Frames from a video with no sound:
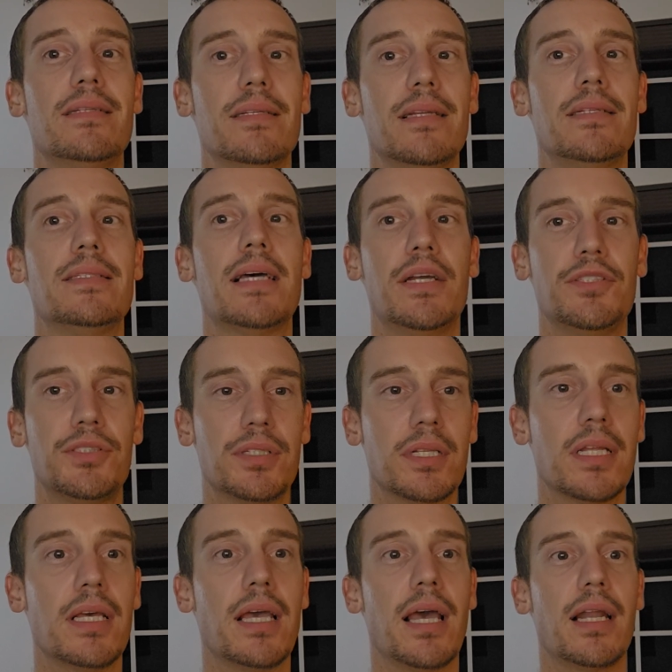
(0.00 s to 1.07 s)

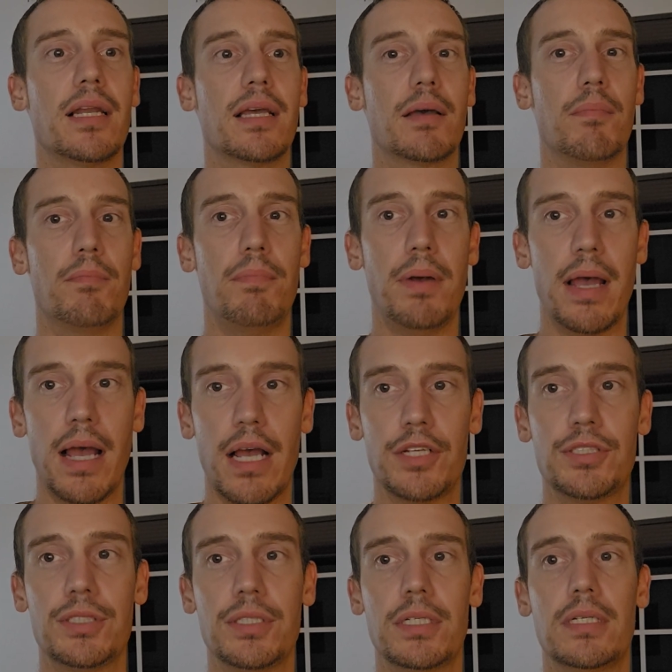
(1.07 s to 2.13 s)
intentionally and
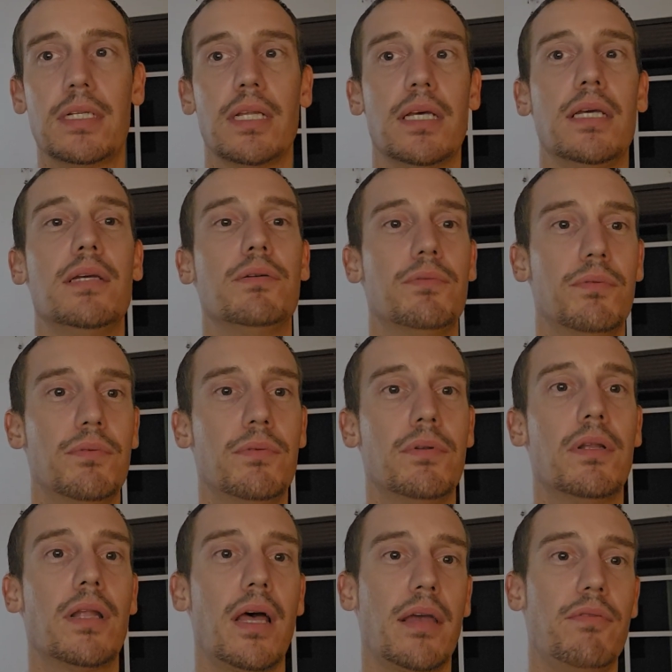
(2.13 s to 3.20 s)
compassionately
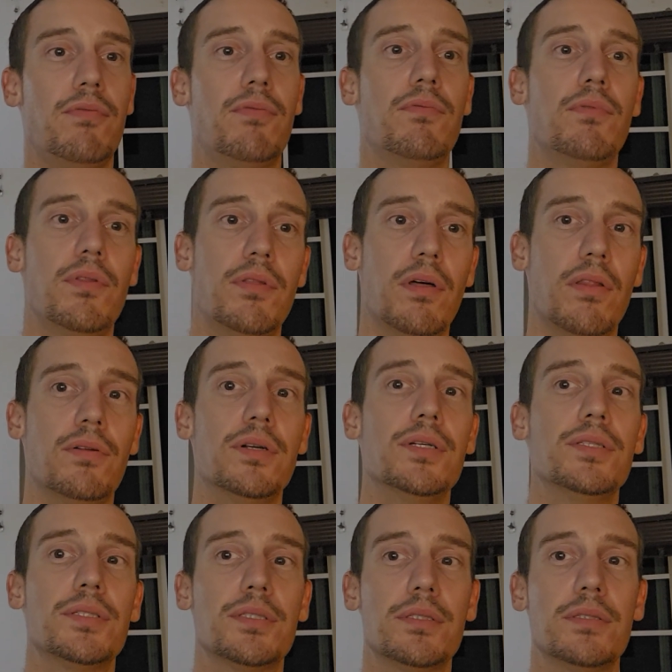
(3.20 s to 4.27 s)
life with
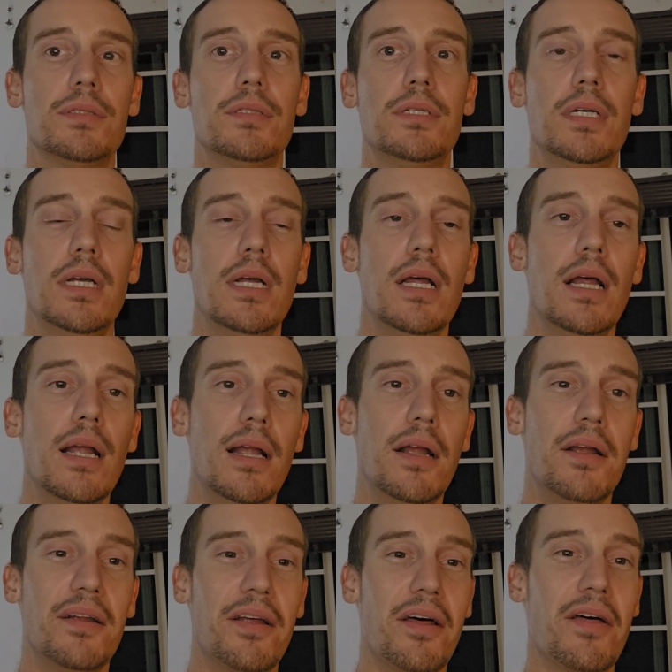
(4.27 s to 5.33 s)
others.
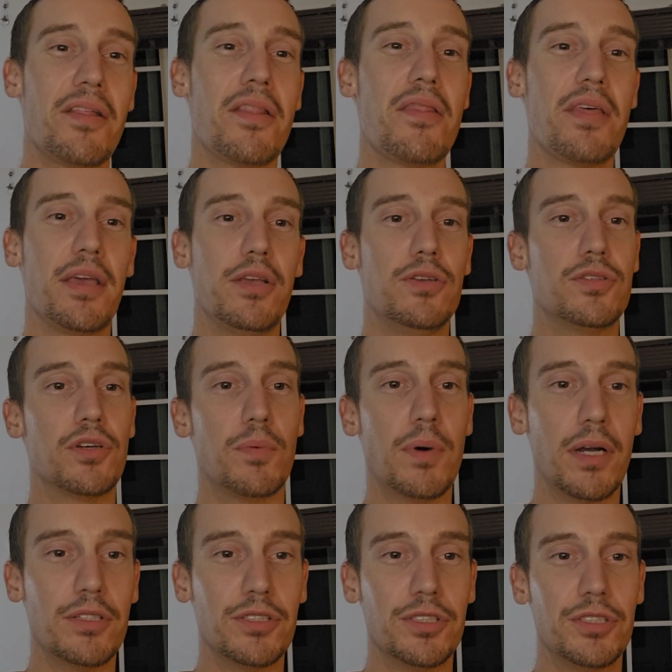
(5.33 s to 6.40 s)
Thank you so
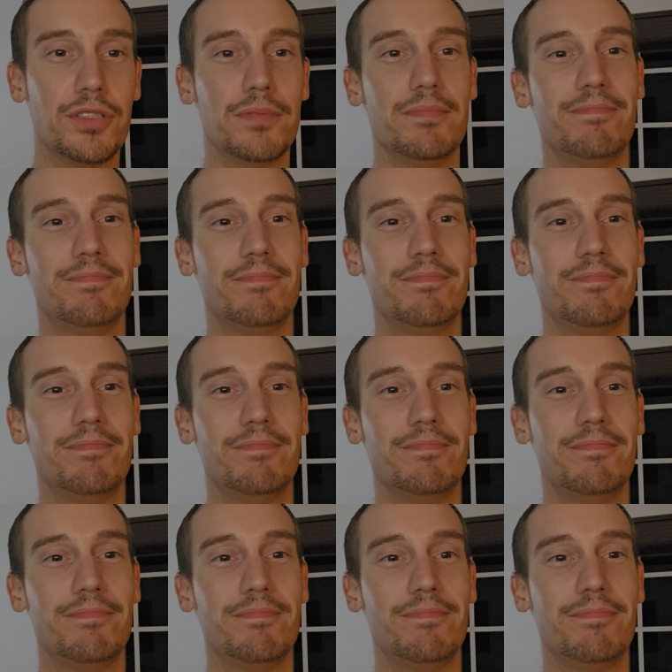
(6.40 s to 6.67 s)
much.